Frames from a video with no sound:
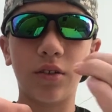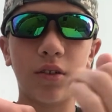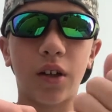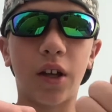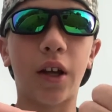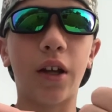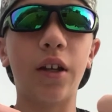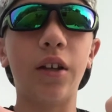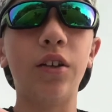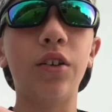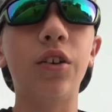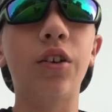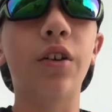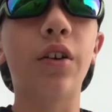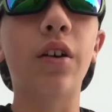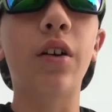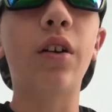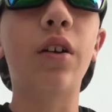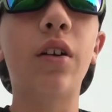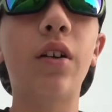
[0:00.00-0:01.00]
and your
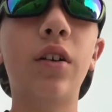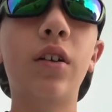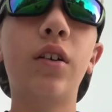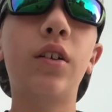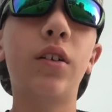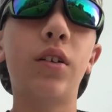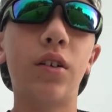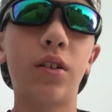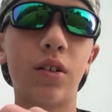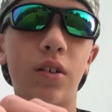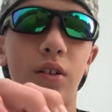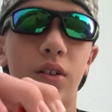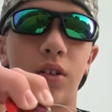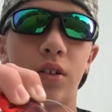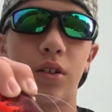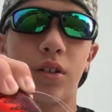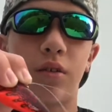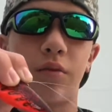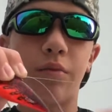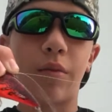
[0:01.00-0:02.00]

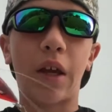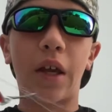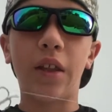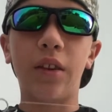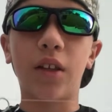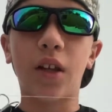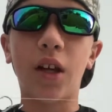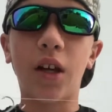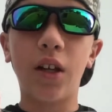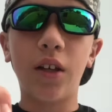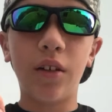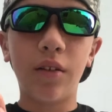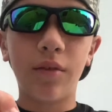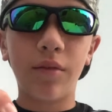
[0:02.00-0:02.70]
main line.